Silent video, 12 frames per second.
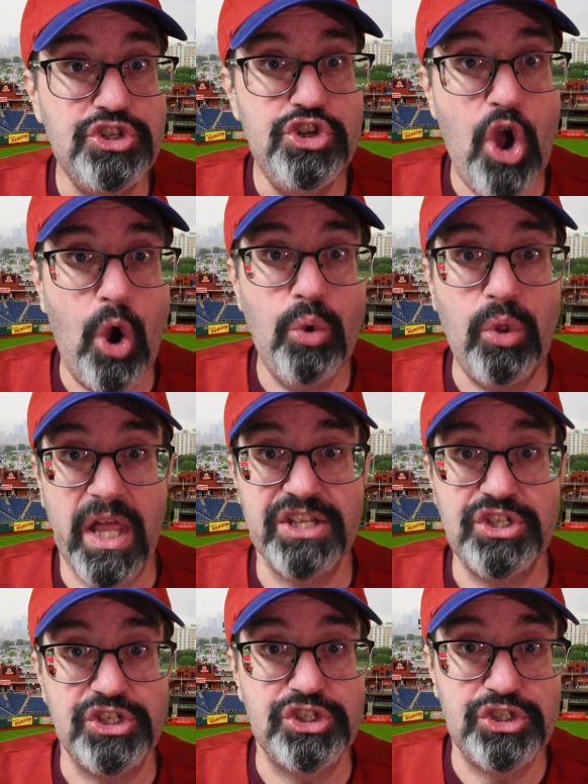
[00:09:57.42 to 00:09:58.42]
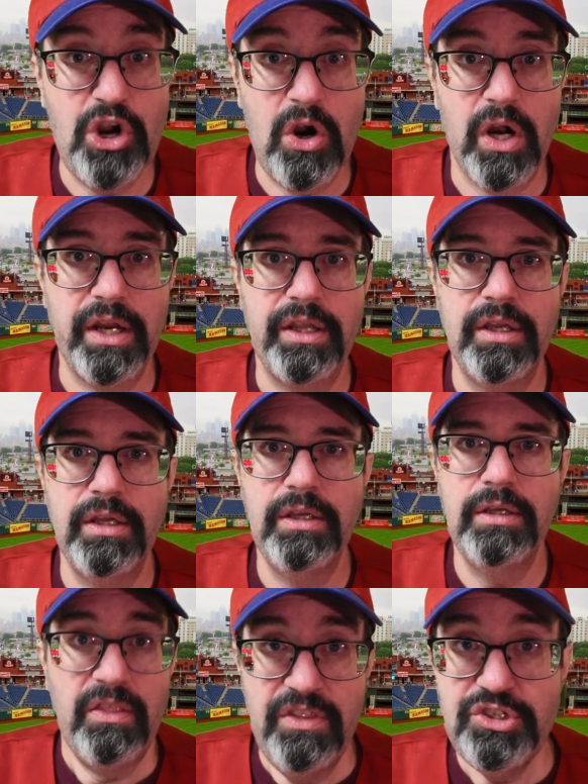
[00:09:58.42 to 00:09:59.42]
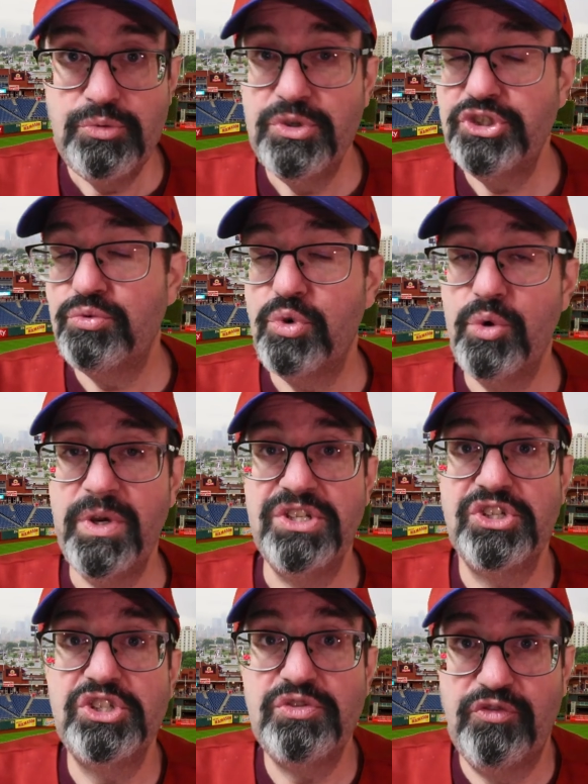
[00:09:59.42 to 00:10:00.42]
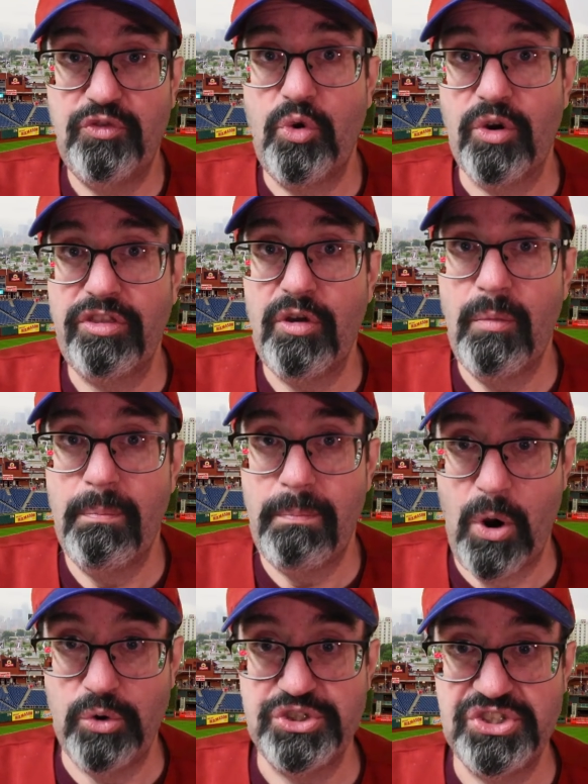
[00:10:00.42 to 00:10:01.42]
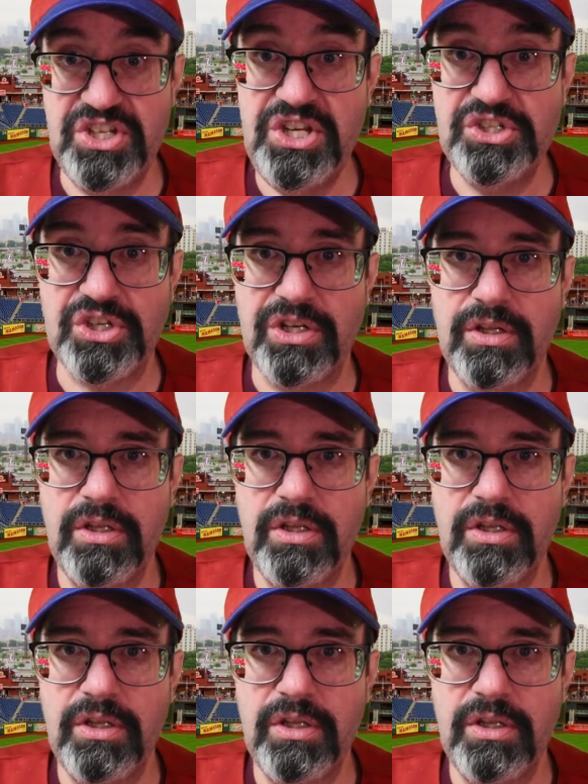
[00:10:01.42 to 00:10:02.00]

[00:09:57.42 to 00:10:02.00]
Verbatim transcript: no less historic. This was Ruiz's 4th postseason.